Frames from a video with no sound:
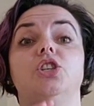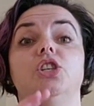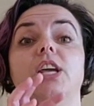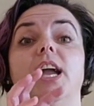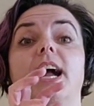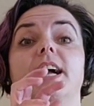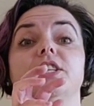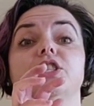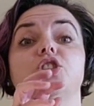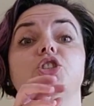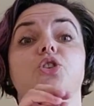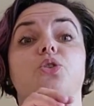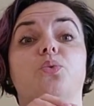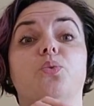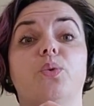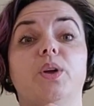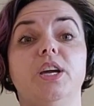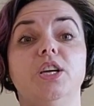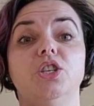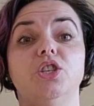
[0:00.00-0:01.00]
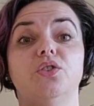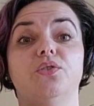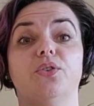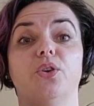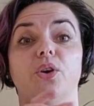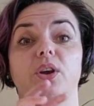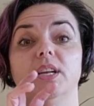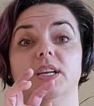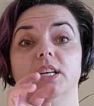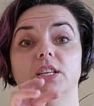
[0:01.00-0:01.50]
has to reach
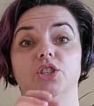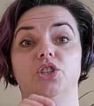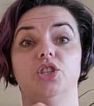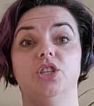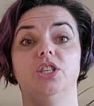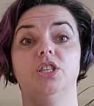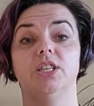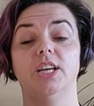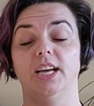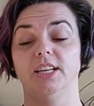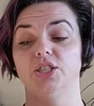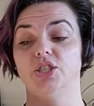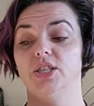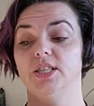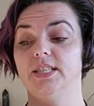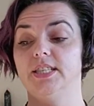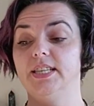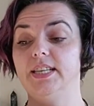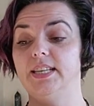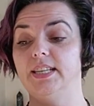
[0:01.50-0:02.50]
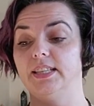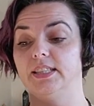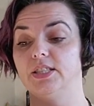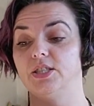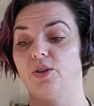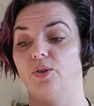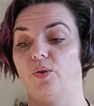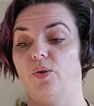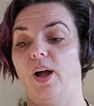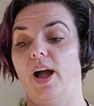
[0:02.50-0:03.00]
for it and she touches it.
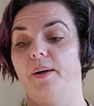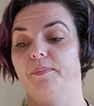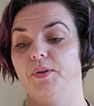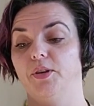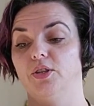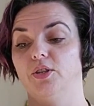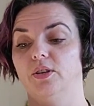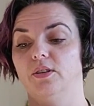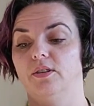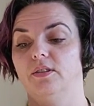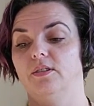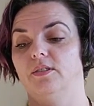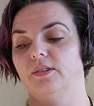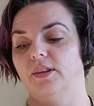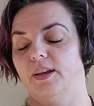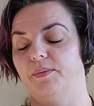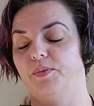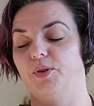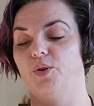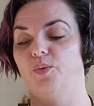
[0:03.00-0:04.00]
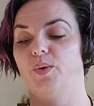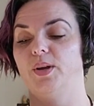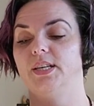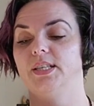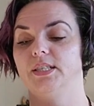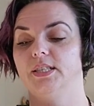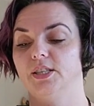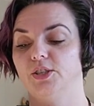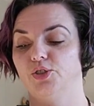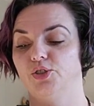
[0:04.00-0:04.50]
So I'm gonna wait
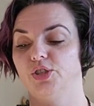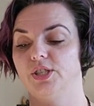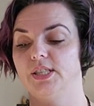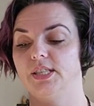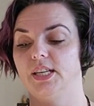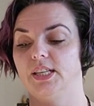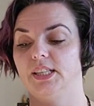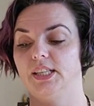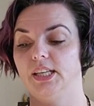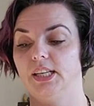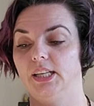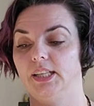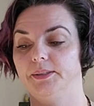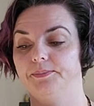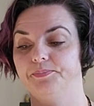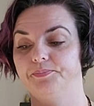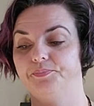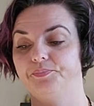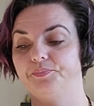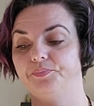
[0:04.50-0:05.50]
until she's done eating.